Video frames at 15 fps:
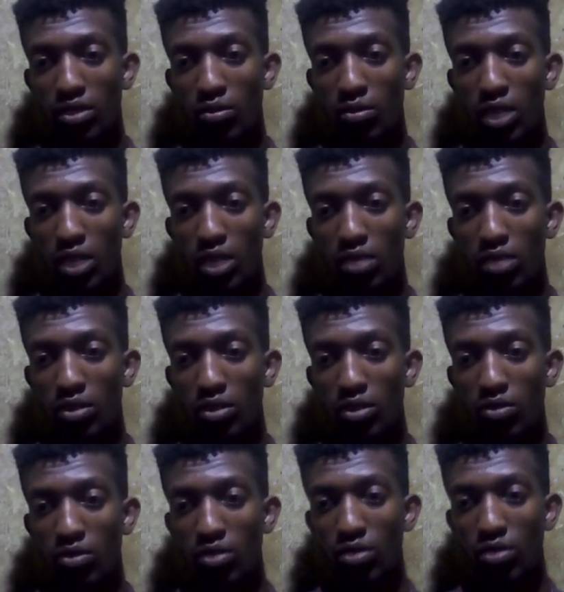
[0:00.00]
black box
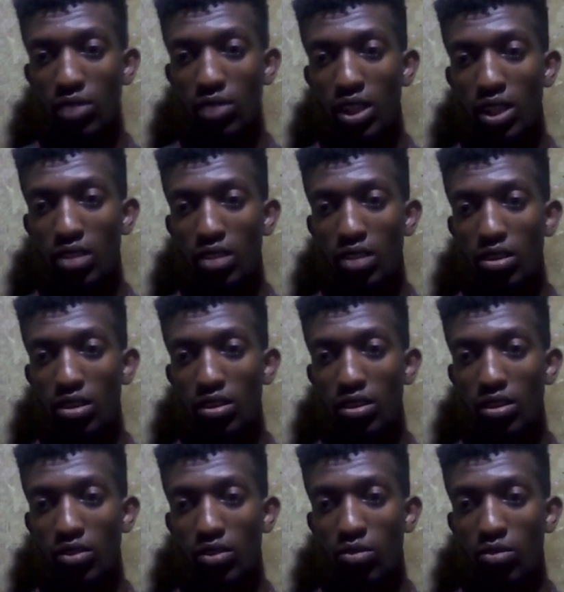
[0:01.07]
formed riser,
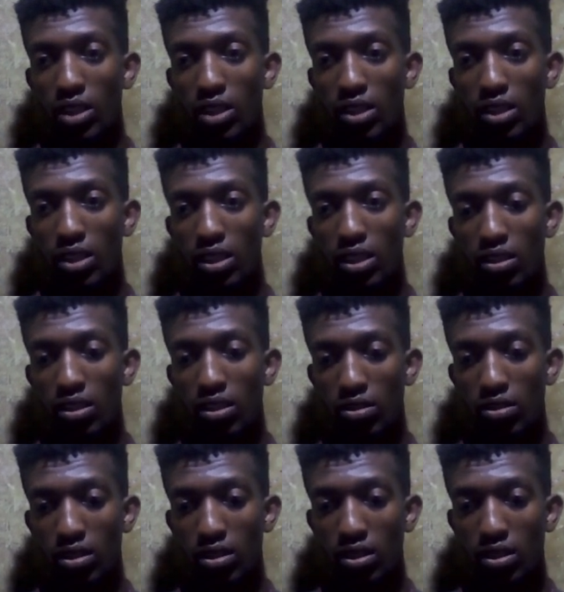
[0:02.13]
then you buy that thing, as
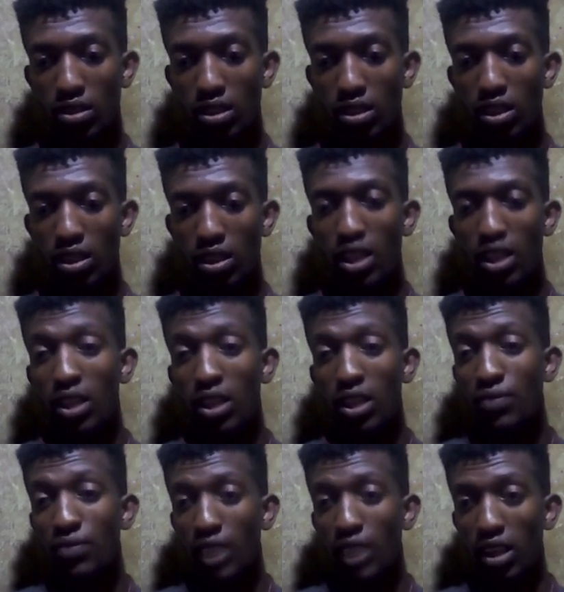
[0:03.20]
you can see it.
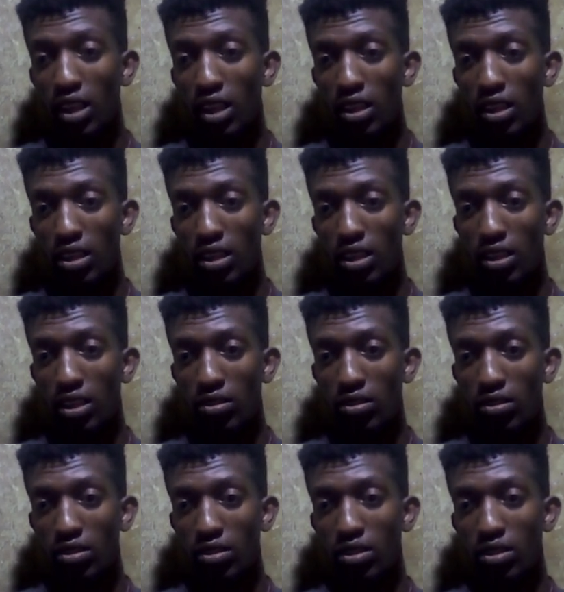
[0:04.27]
And as you
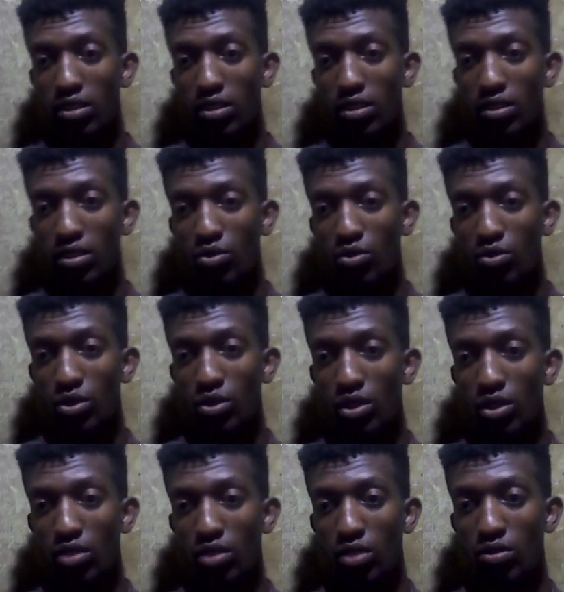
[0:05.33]
can see, there was a
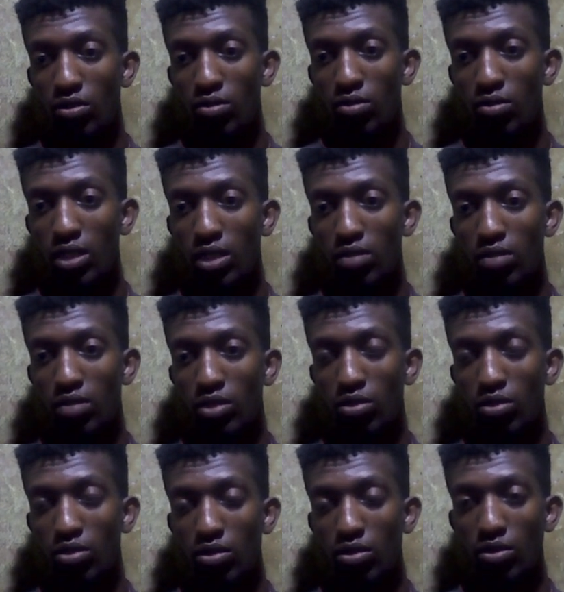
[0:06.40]
huge black box
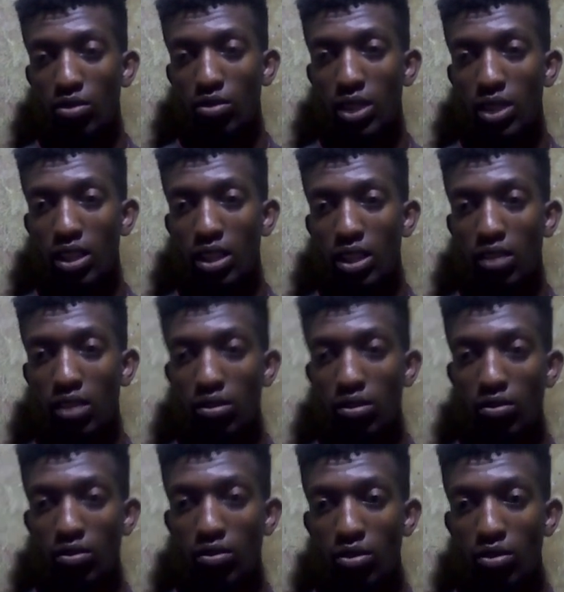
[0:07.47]
on the weekly time
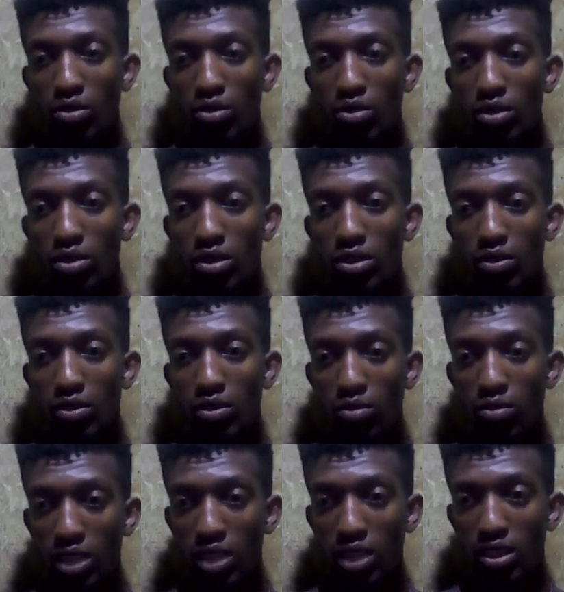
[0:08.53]
frame for gold, and you
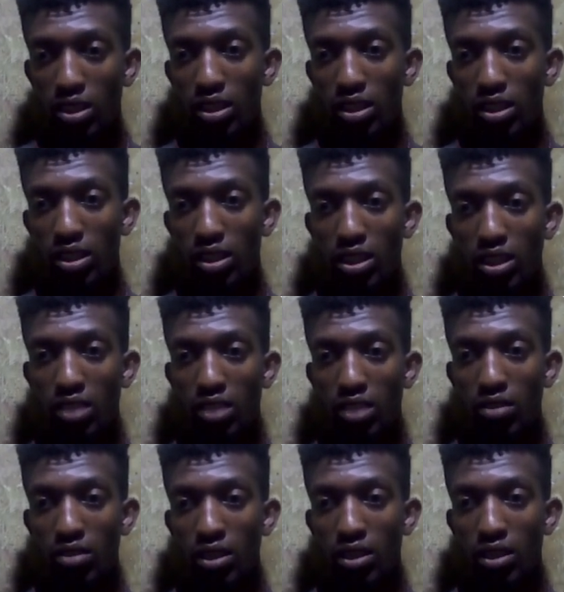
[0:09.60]
buy that thing again,
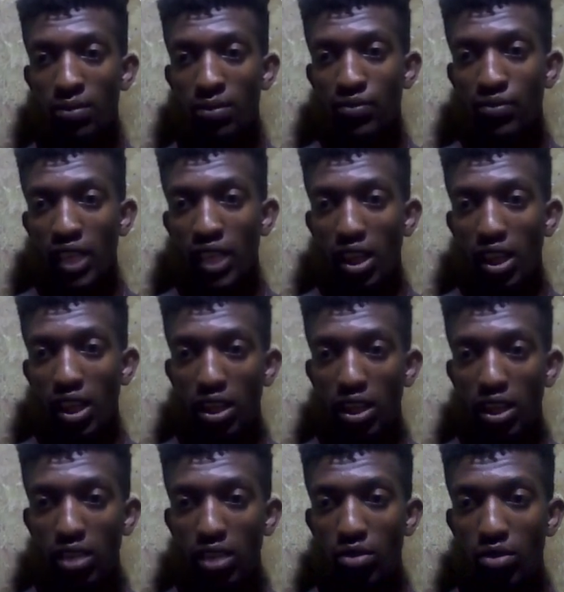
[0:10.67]
okay. And
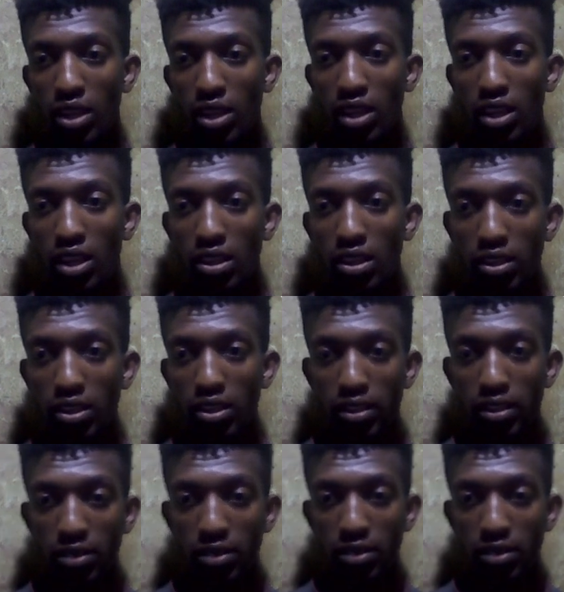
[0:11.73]
here we got nothing.